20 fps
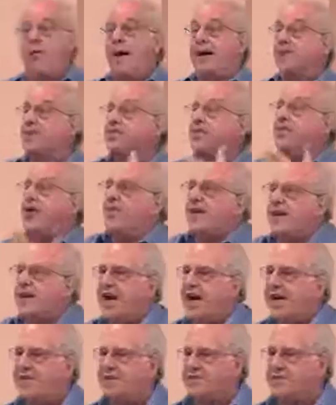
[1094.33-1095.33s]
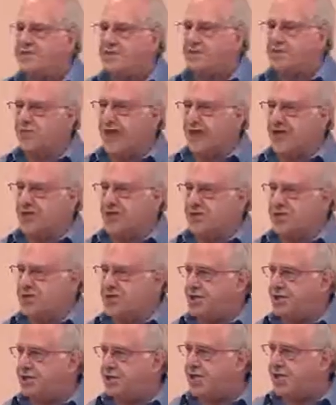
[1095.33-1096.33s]
about some other kinds of
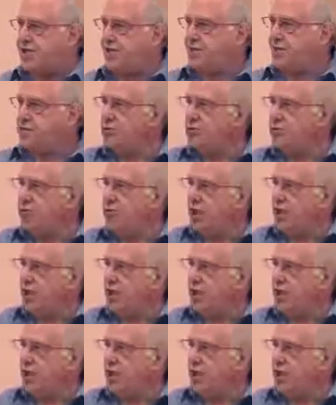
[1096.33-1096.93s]
strategies that they use,